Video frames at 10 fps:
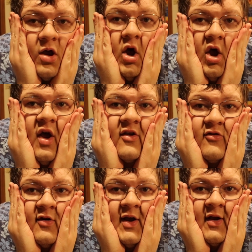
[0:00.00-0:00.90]
uh,
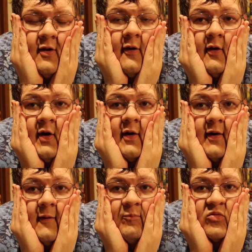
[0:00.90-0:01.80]
Extra Link,
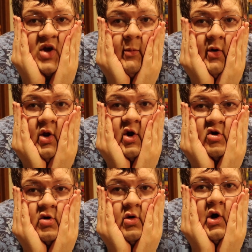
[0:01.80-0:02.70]
uh,
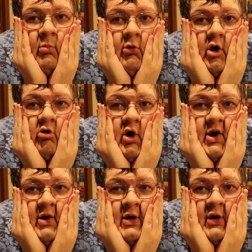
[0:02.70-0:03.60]
Topological Gumblar
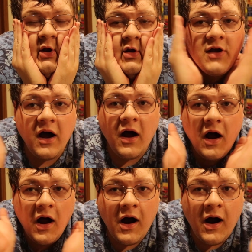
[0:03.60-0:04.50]
Dragon.
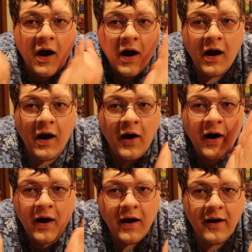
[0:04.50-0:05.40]

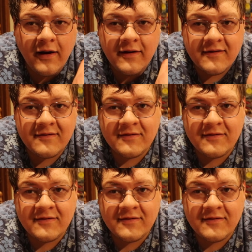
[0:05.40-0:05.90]
Yay!